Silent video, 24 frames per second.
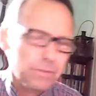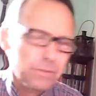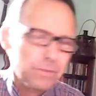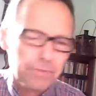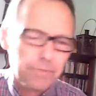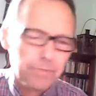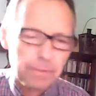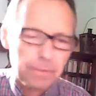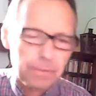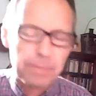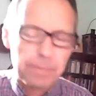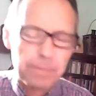for
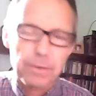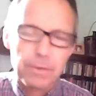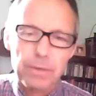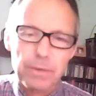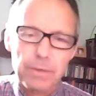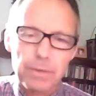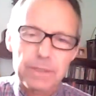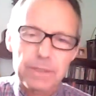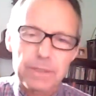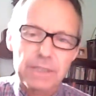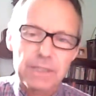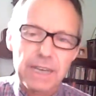people to
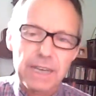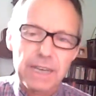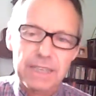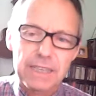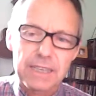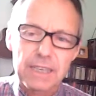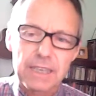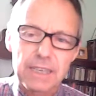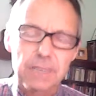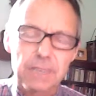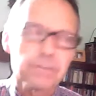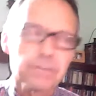understand that
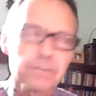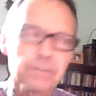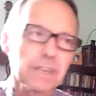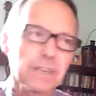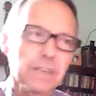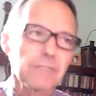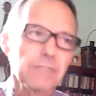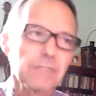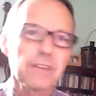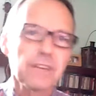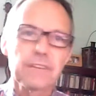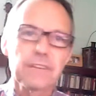you're really,
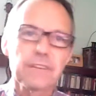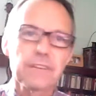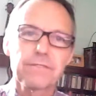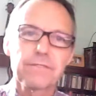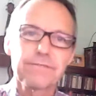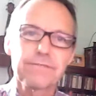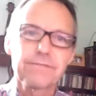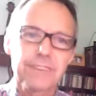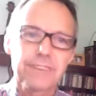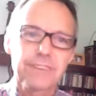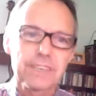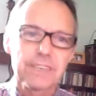really
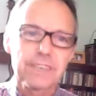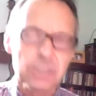freaking